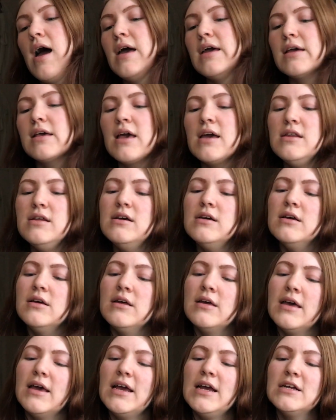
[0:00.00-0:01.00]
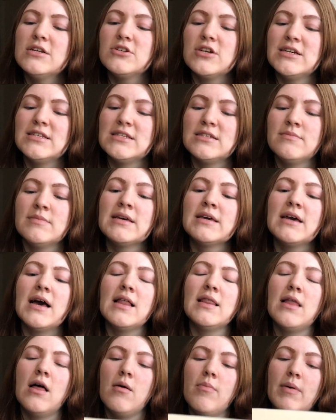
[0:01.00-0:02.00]
It interested me a
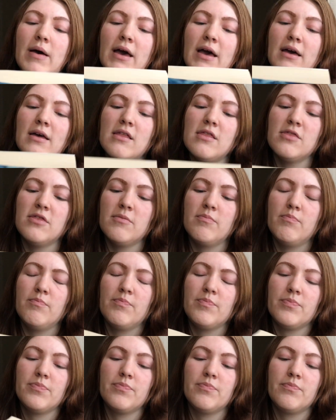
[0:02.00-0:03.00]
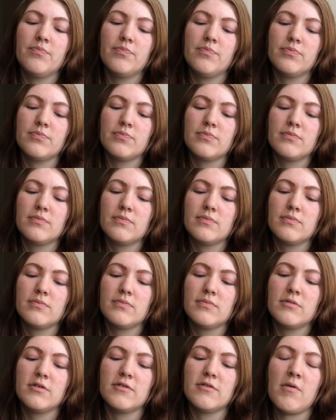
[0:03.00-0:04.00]
little bit. The
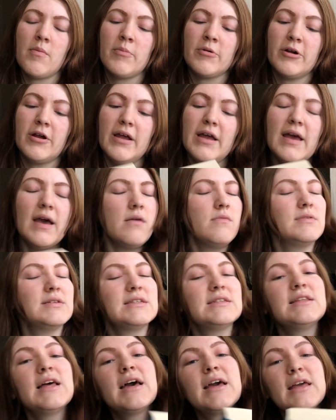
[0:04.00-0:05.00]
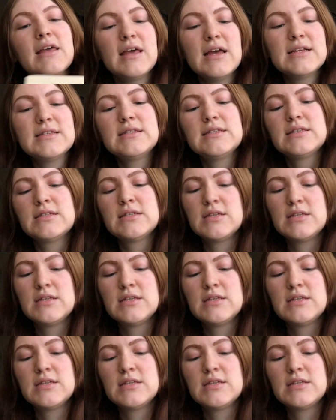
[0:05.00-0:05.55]
summary, I was like, it